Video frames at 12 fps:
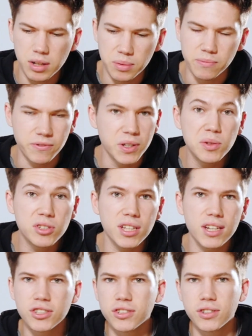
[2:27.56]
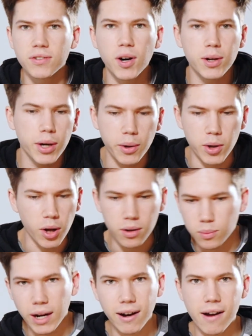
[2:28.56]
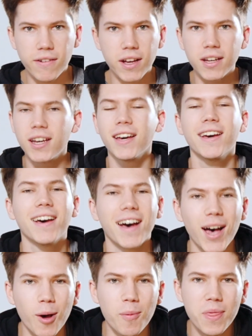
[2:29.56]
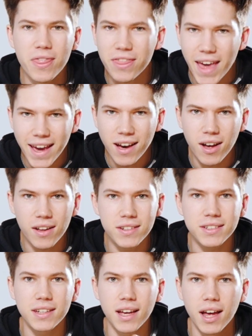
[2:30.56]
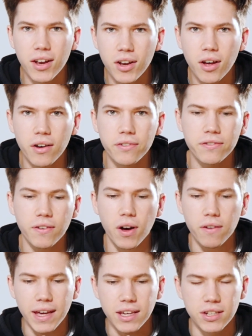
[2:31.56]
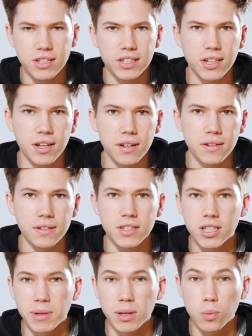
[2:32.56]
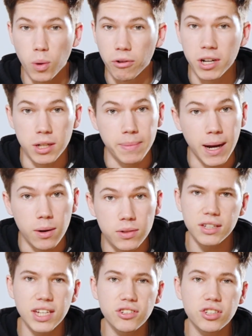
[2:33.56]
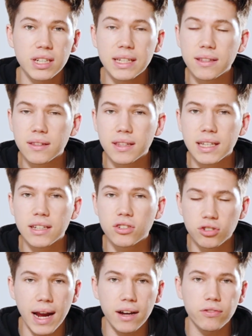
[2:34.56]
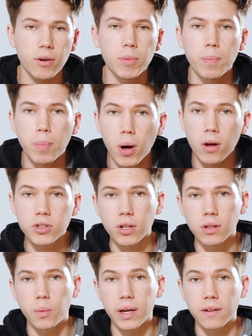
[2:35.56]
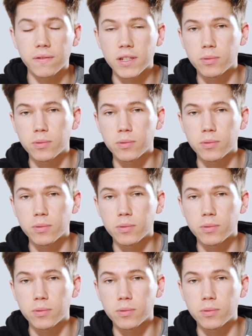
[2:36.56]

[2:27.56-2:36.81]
random fuselages you've got going on wherever, um, they aren't enough of a concern to be worried about. Essentially, the drag from the pod on the wing of